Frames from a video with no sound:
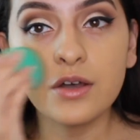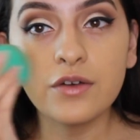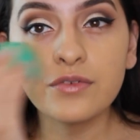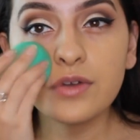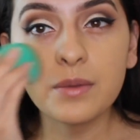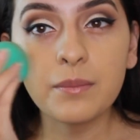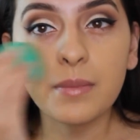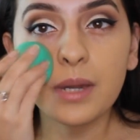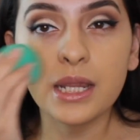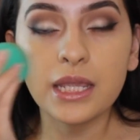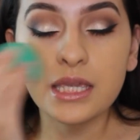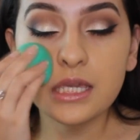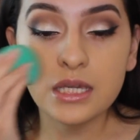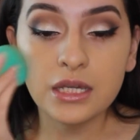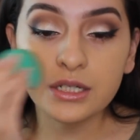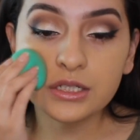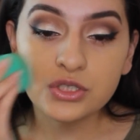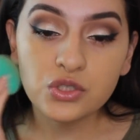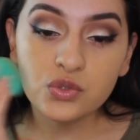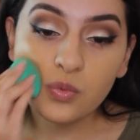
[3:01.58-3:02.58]
love my
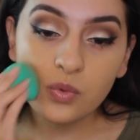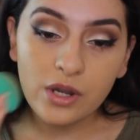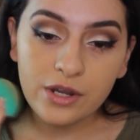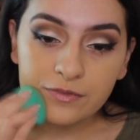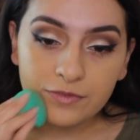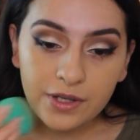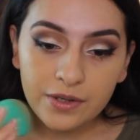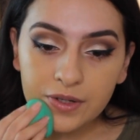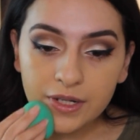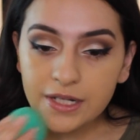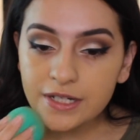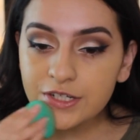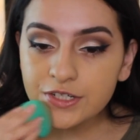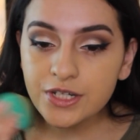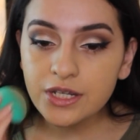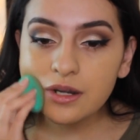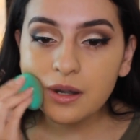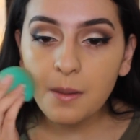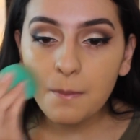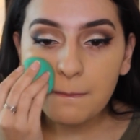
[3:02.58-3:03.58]
EX1
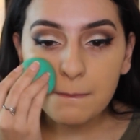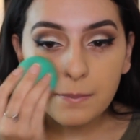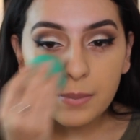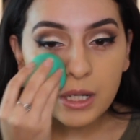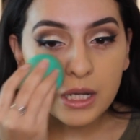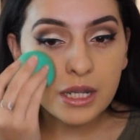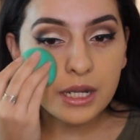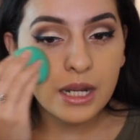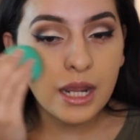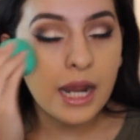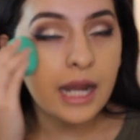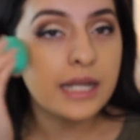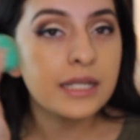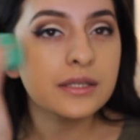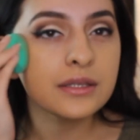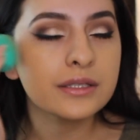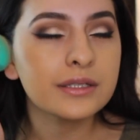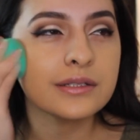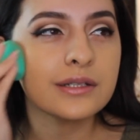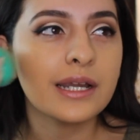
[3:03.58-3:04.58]
foundation, but
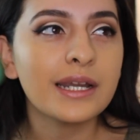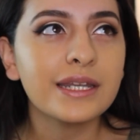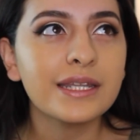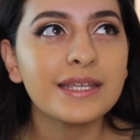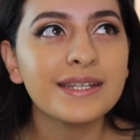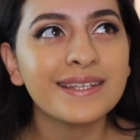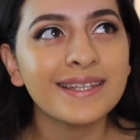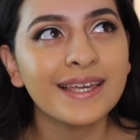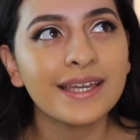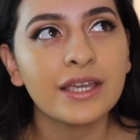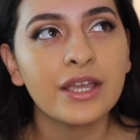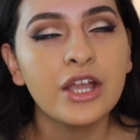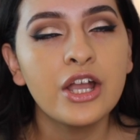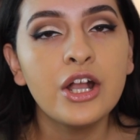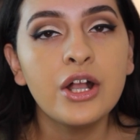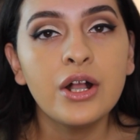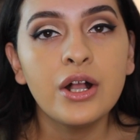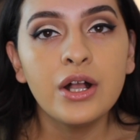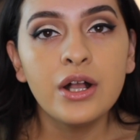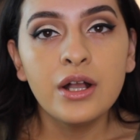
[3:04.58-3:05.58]
I, I need like
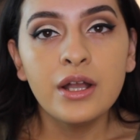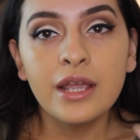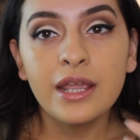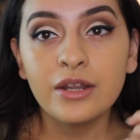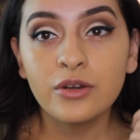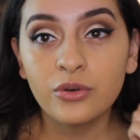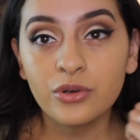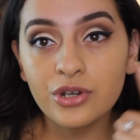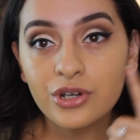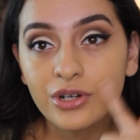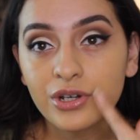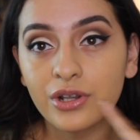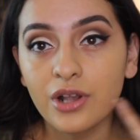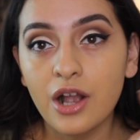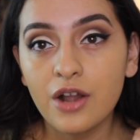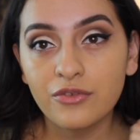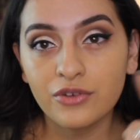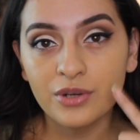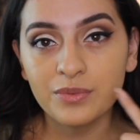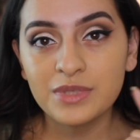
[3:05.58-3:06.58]
in order to
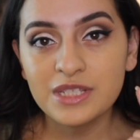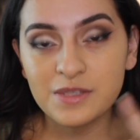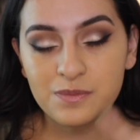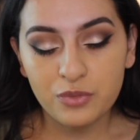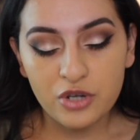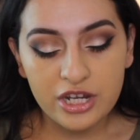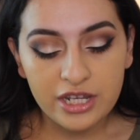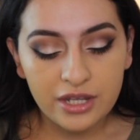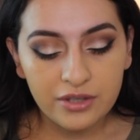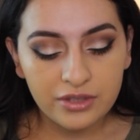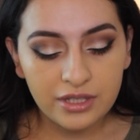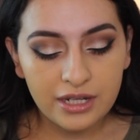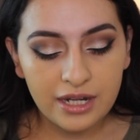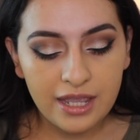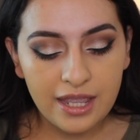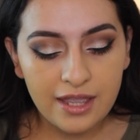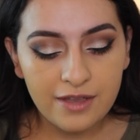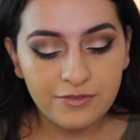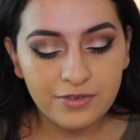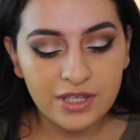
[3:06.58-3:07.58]
cover up this breakout that I
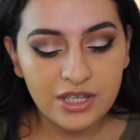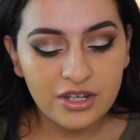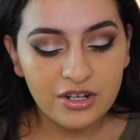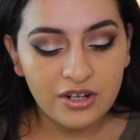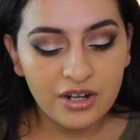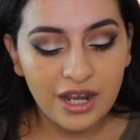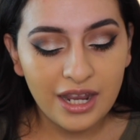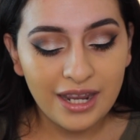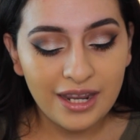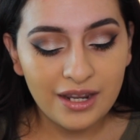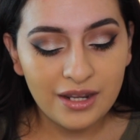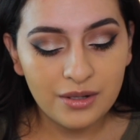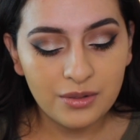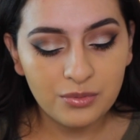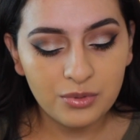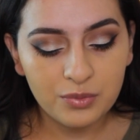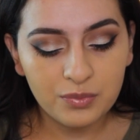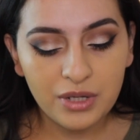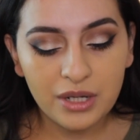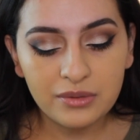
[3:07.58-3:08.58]
have here,
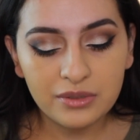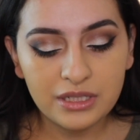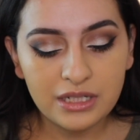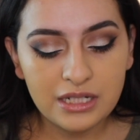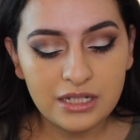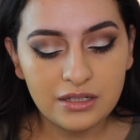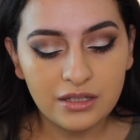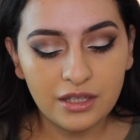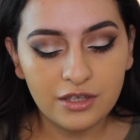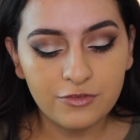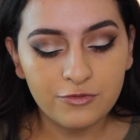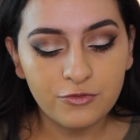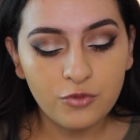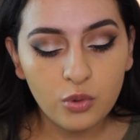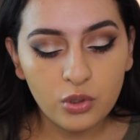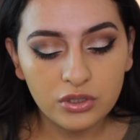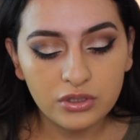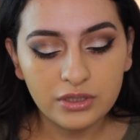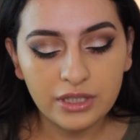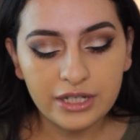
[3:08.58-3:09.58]
I would probably need like
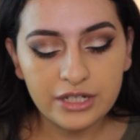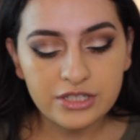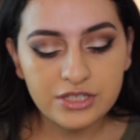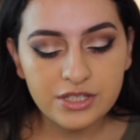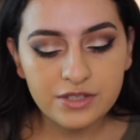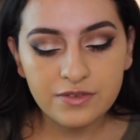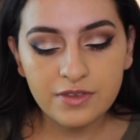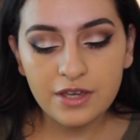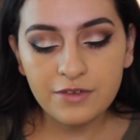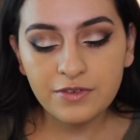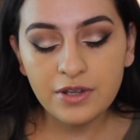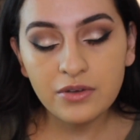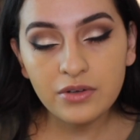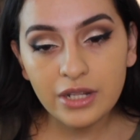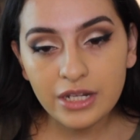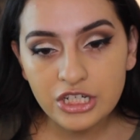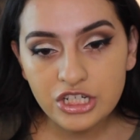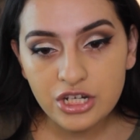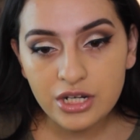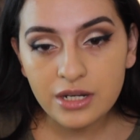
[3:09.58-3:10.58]
four layers of that
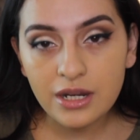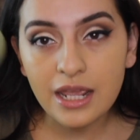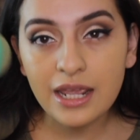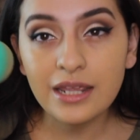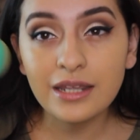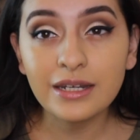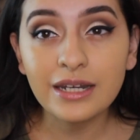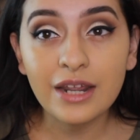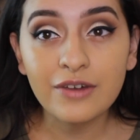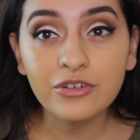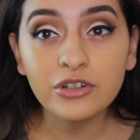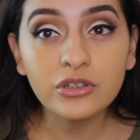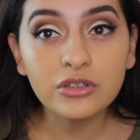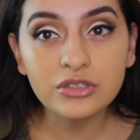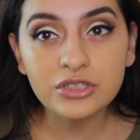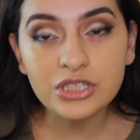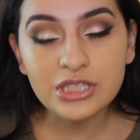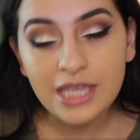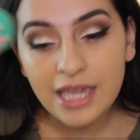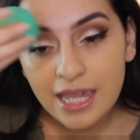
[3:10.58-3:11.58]
foundation. It never
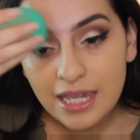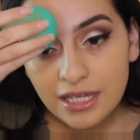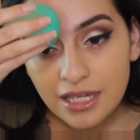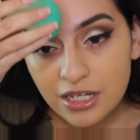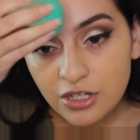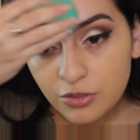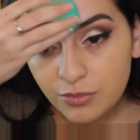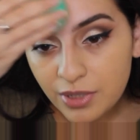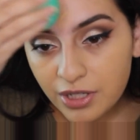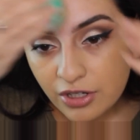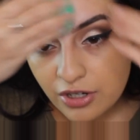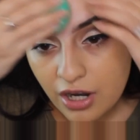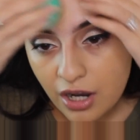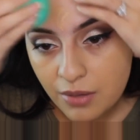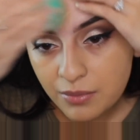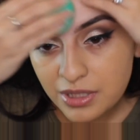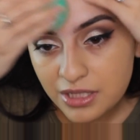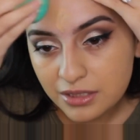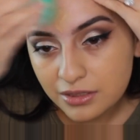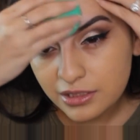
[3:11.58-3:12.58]
looks cakey no matter
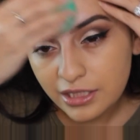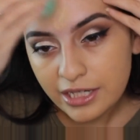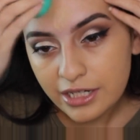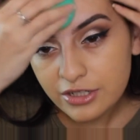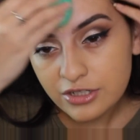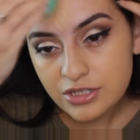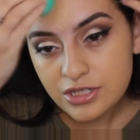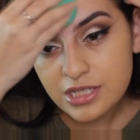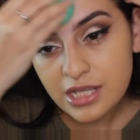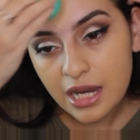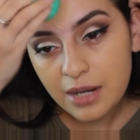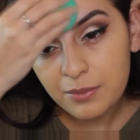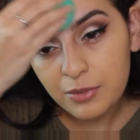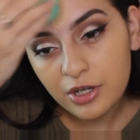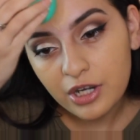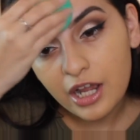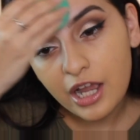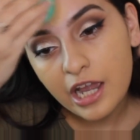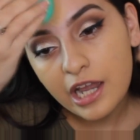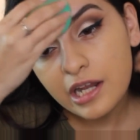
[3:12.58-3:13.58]
how many layers I
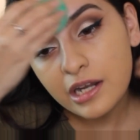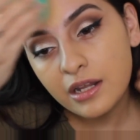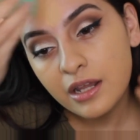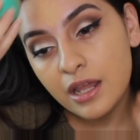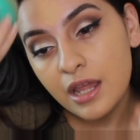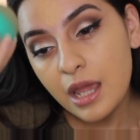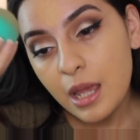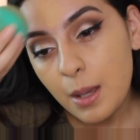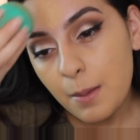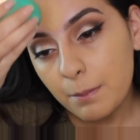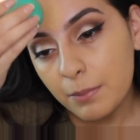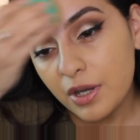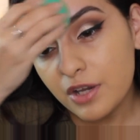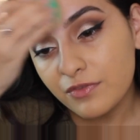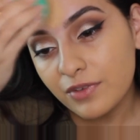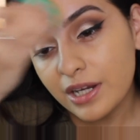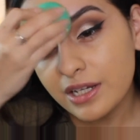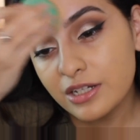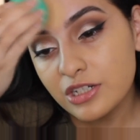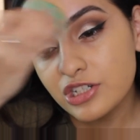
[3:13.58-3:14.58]
put on, but
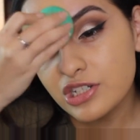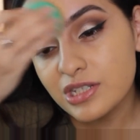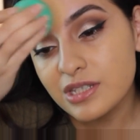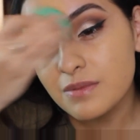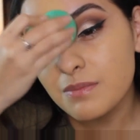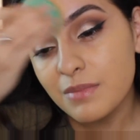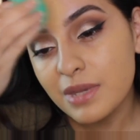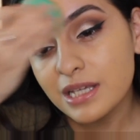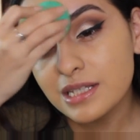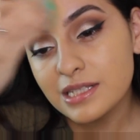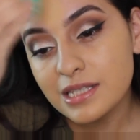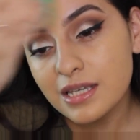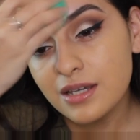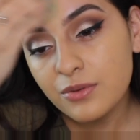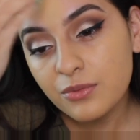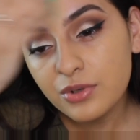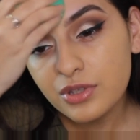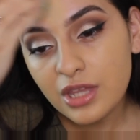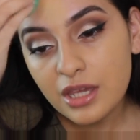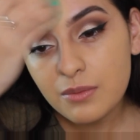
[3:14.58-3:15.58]
if I could just mix
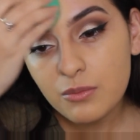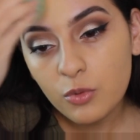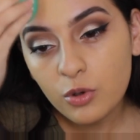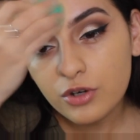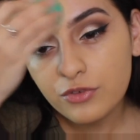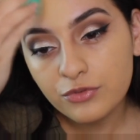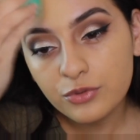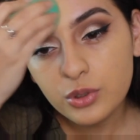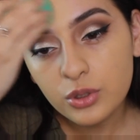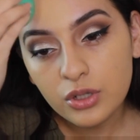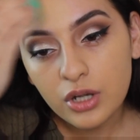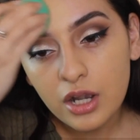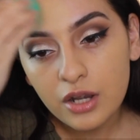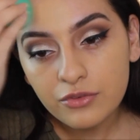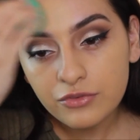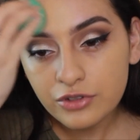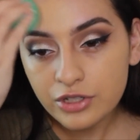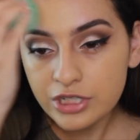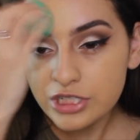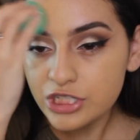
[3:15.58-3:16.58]
it with a more full
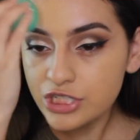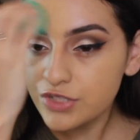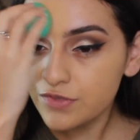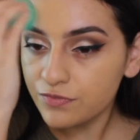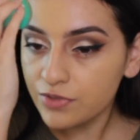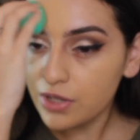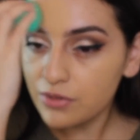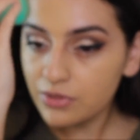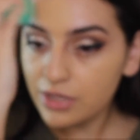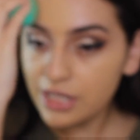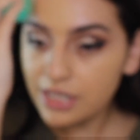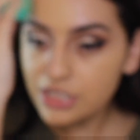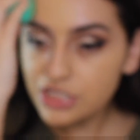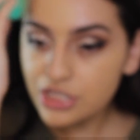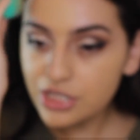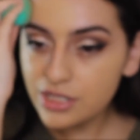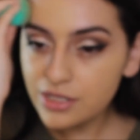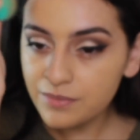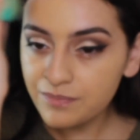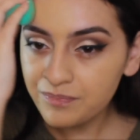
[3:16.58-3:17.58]
coverage
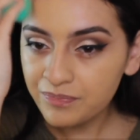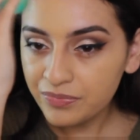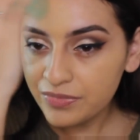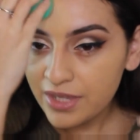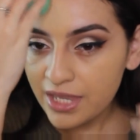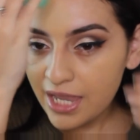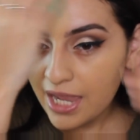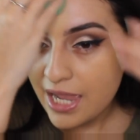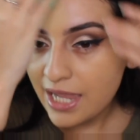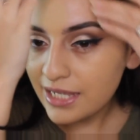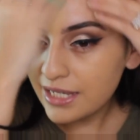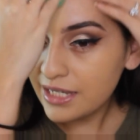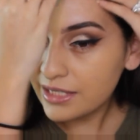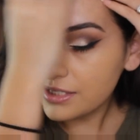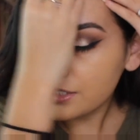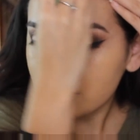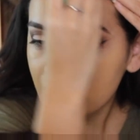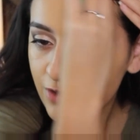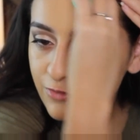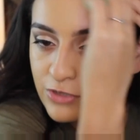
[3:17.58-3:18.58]
foundation and
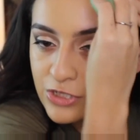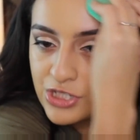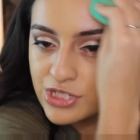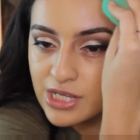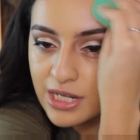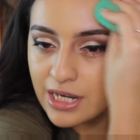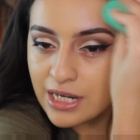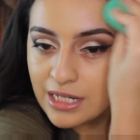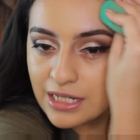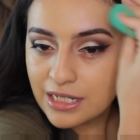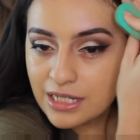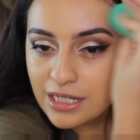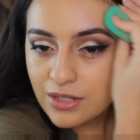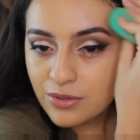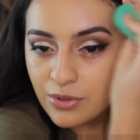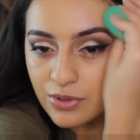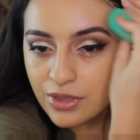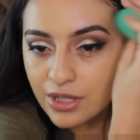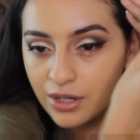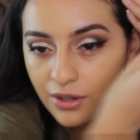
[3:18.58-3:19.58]
get the coverage that I
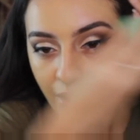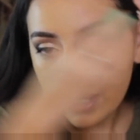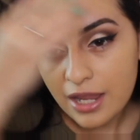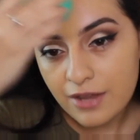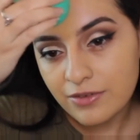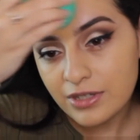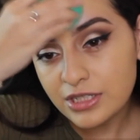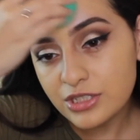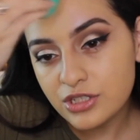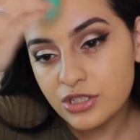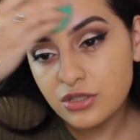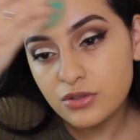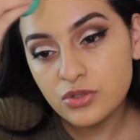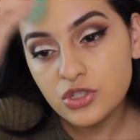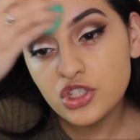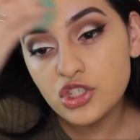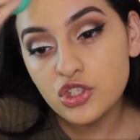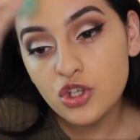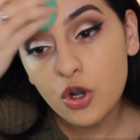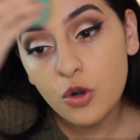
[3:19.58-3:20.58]
need without having to
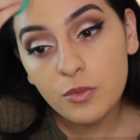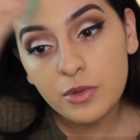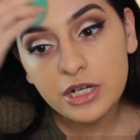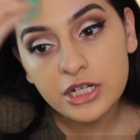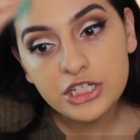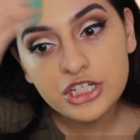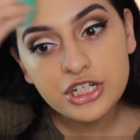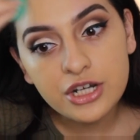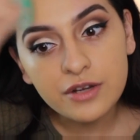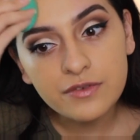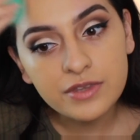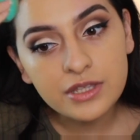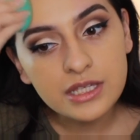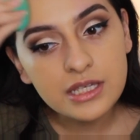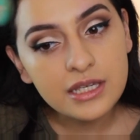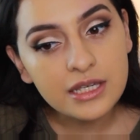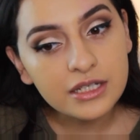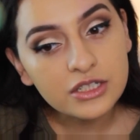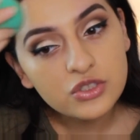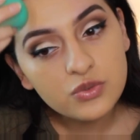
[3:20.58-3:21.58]
use so much of the
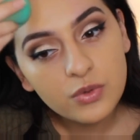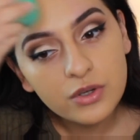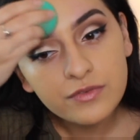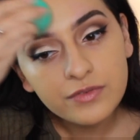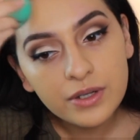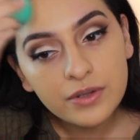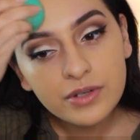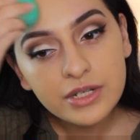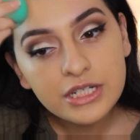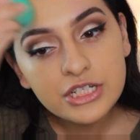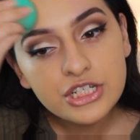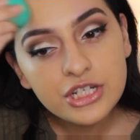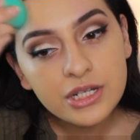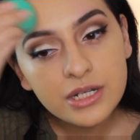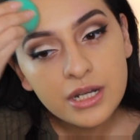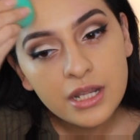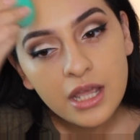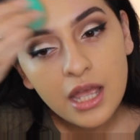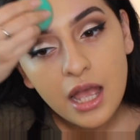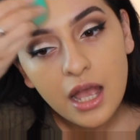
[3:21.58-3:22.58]
EX1
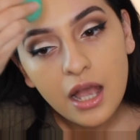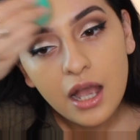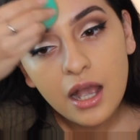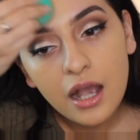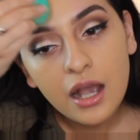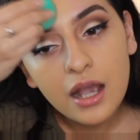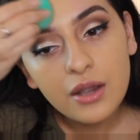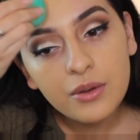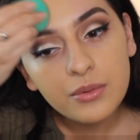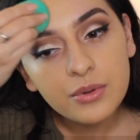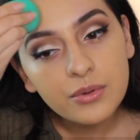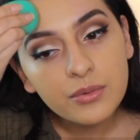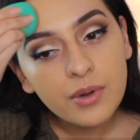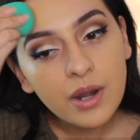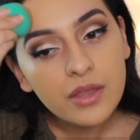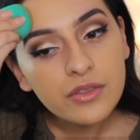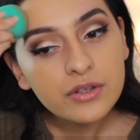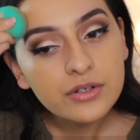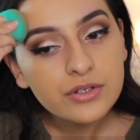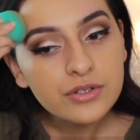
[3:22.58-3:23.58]
foundation, I would
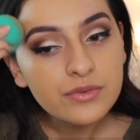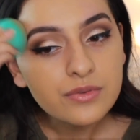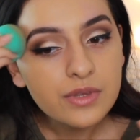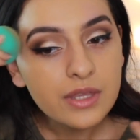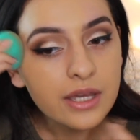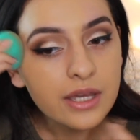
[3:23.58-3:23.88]
rather do